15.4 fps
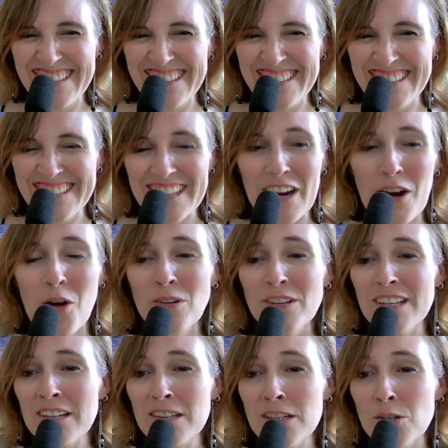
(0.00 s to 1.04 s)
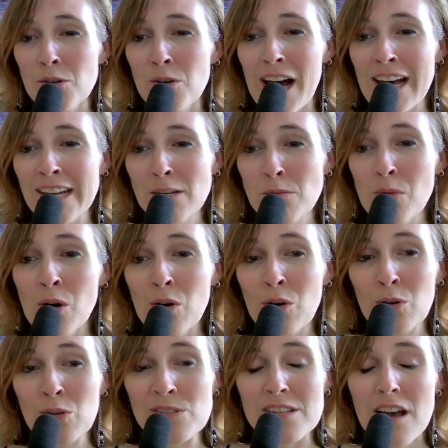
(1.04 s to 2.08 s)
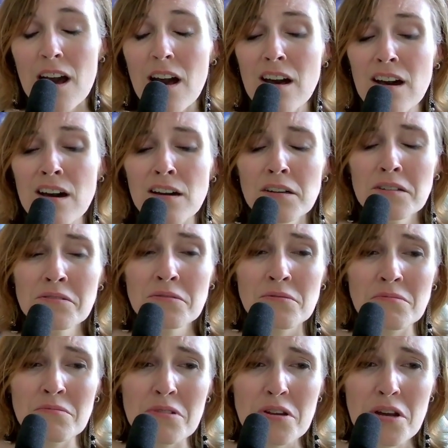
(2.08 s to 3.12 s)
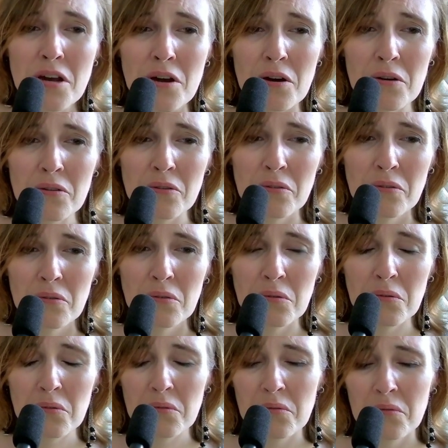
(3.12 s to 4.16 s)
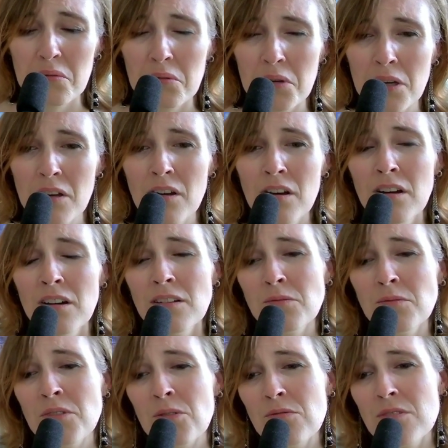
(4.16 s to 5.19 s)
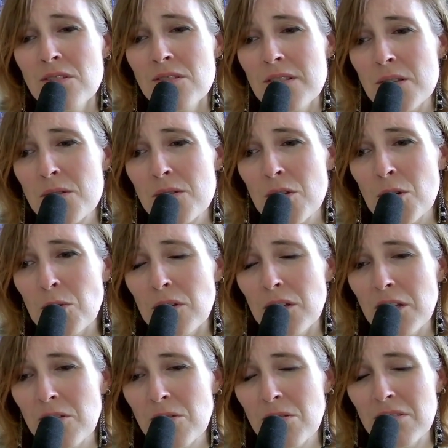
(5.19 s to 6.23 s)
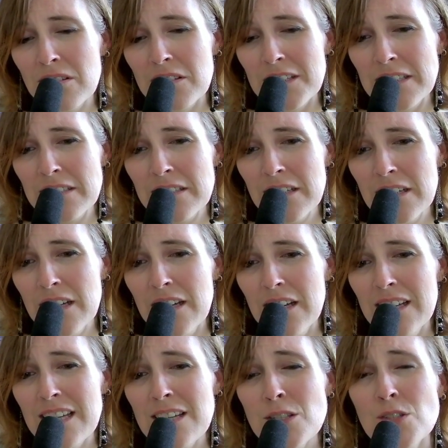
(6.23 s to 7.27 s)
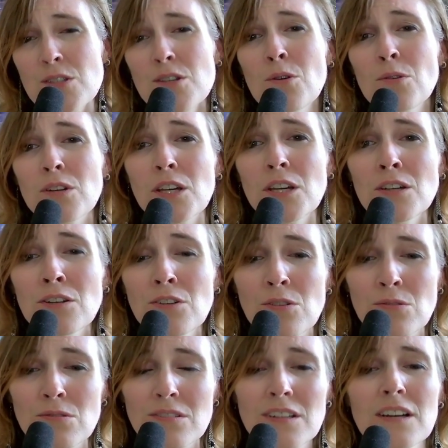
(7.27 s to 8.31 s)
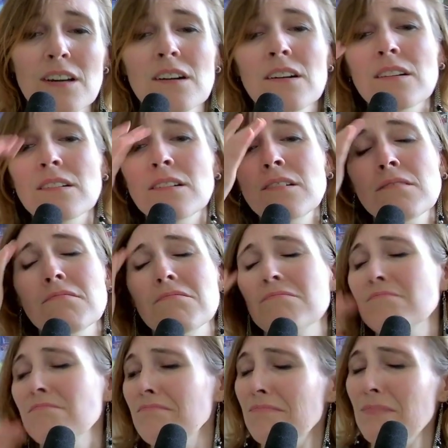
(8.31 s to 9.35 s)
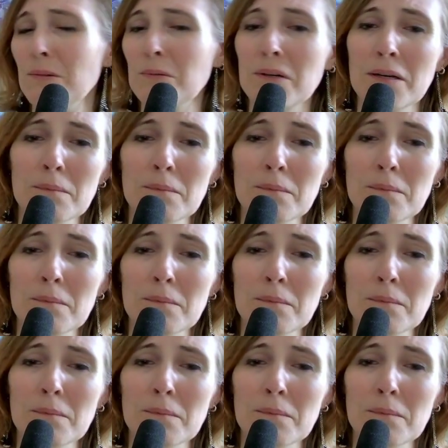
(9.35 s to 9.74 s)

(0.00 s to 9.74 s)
They're all their little animals. Oh no, this is so cute. He's so cute. Okay.